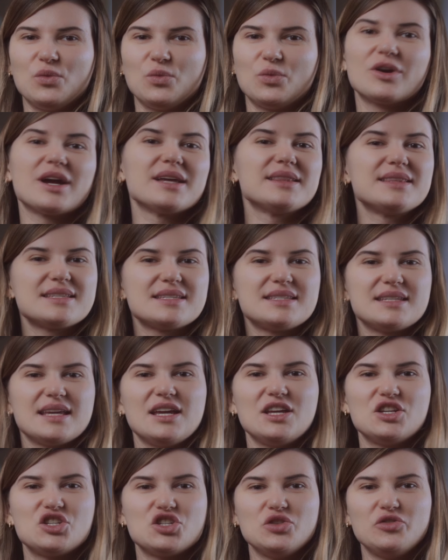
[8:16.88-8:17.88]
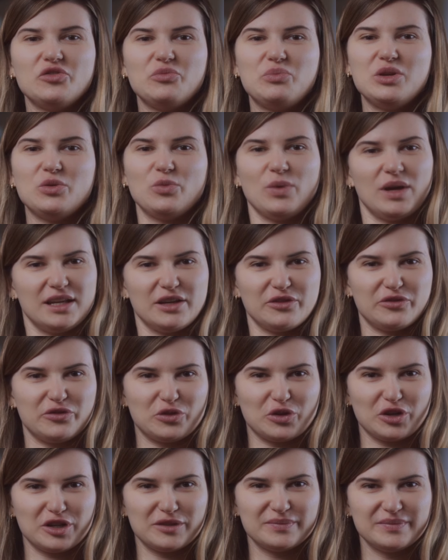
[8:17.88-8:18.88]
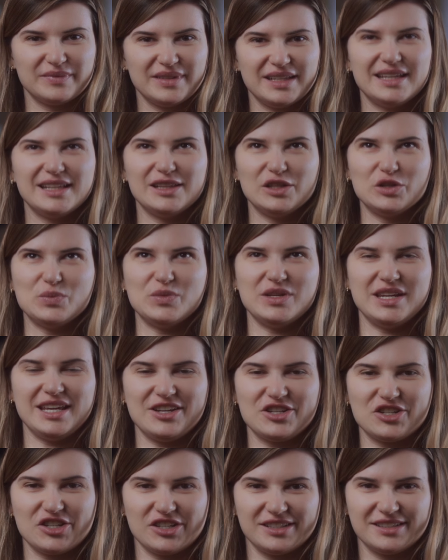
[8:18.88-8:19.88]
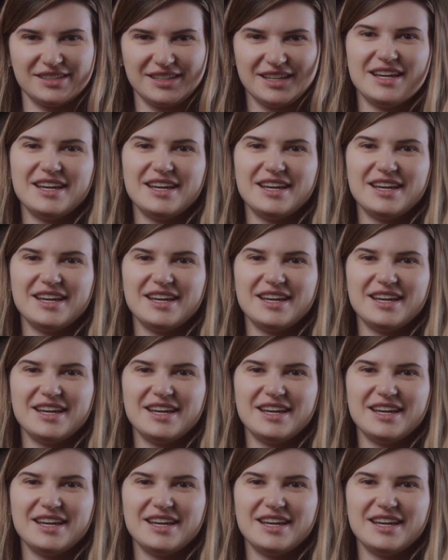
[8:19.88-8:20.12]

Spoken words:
we're at the stage you've been waiting for, illumination.